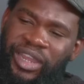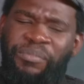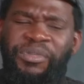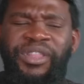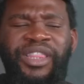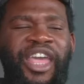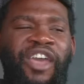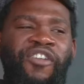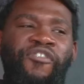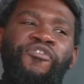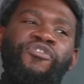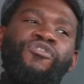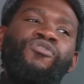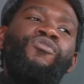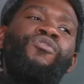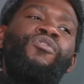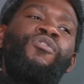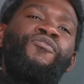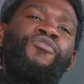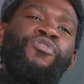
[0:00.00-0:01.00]
I mean, there are a
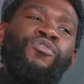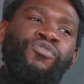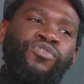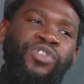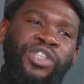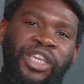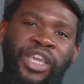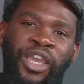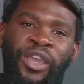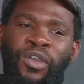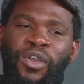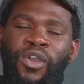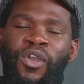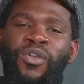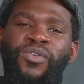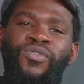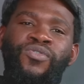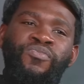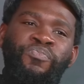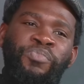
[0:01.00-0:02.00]
few of those
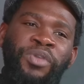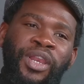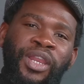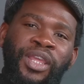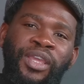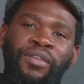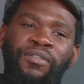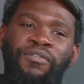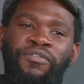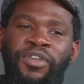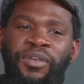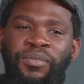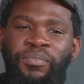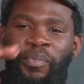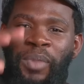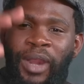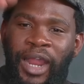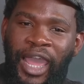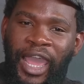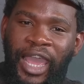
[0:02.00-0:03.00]
who believe in
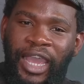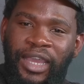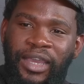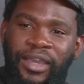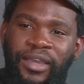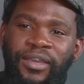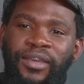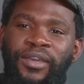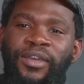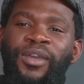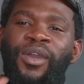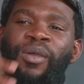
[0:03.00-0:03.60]
black